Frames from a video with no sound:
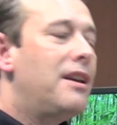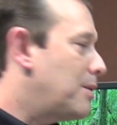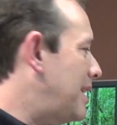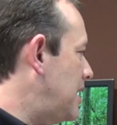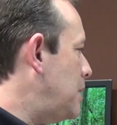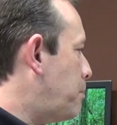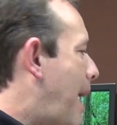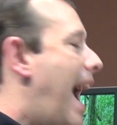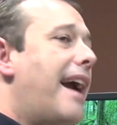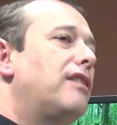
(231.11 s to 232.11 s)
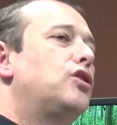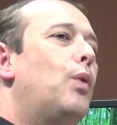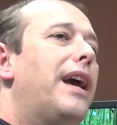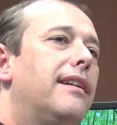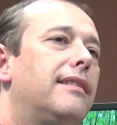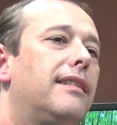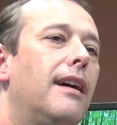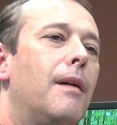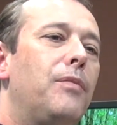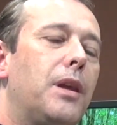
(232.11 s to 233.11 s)
So this is packed with
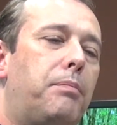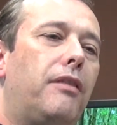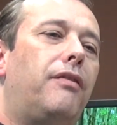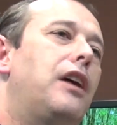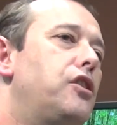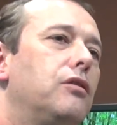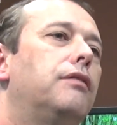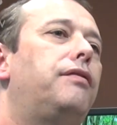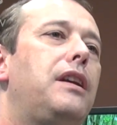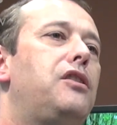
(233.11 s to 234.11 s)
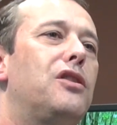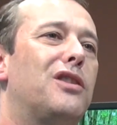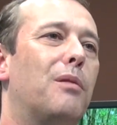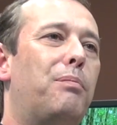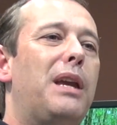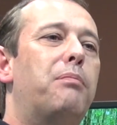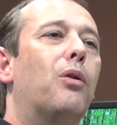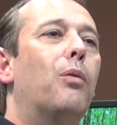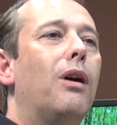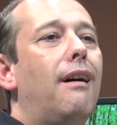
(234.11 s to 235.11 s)
the professional features that
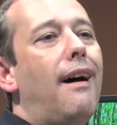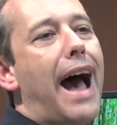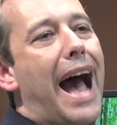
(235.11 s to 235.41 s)
people were